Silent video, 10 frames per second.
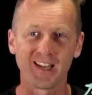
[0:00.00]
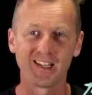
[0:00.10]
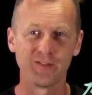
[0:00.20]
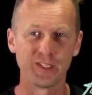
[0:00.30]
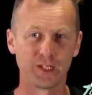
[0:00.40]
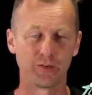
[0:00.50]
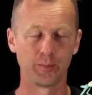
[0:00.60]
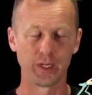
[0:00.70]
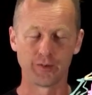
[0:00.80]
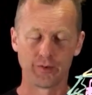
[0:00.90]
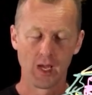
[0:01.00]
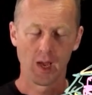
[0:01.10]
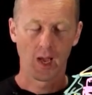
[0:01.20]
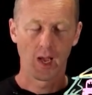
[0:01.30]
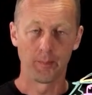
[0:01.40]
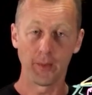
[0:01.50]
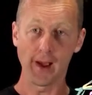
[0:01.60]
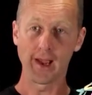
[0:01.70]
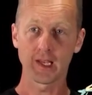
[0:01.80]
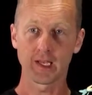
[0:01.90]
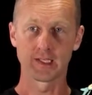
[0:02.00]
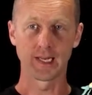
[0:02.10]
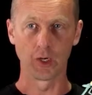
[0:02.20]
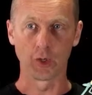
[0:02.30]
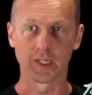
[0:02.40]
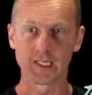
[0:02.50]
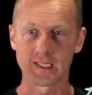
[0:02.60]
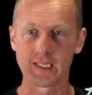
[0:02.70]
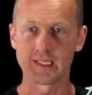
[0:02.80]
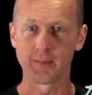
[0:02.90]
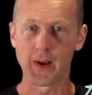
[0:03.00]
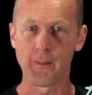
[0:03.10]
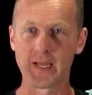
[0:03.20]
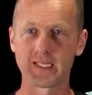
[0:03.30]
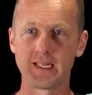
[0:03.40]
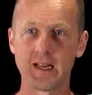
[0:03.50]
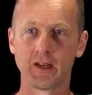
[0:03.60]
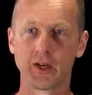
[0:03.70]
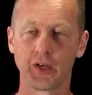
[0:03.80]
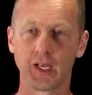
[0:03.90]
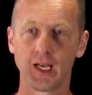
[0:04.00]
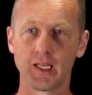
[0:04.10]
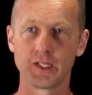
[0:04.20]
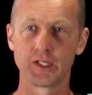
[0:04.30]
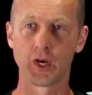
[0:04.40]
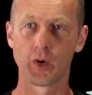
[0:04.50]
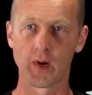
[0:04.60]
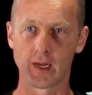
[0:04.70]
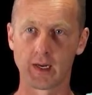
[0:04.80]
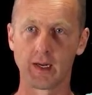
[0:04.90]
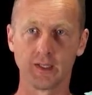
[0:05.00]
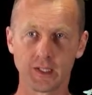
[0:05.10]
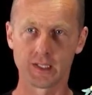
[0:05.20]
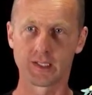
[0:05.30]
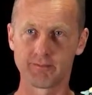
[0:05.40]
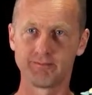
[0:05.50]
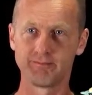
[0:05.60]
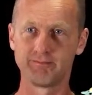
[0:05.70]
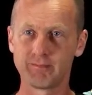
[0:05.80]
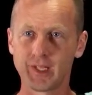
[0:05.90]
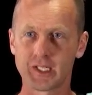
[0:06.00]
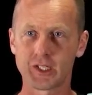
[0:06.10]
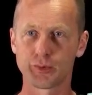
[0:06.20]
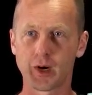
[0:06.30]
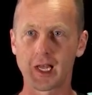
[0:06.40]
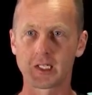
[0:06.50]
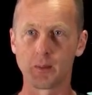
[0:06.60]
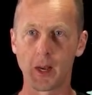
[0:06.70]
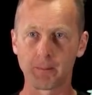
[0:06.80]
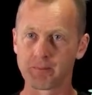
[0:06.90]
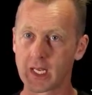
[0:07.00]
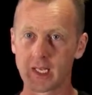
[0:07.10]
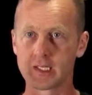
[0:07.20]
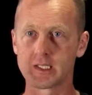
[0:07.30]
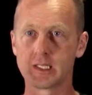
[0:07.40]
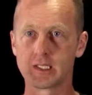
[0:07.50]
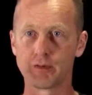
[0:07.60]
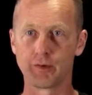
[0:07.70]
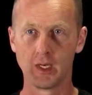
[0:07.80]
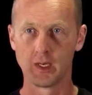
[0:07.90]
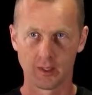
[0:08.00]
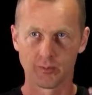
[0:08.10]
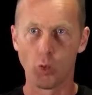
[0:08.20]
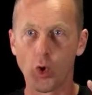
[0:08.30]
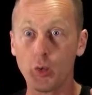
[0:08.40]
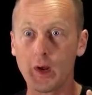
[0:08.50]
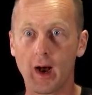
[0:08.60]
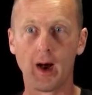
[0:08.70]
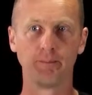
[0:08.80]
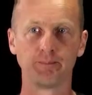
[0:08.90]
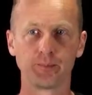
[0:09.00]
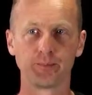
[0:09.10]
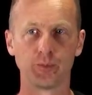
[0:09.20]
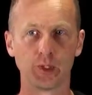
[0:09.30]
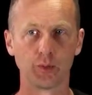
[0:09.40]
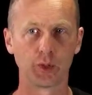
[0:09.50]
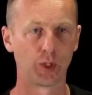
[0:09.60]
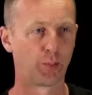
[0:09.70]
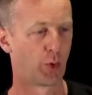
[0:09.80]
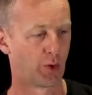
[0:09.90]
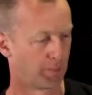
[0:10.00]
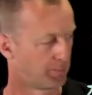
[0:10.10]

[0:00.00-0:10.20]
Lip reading: to give yourself a bit of a break and say, look, this is a bit messy. Okay, so we're going to let's just relax a bit and get a sense of who we are. Really, really important.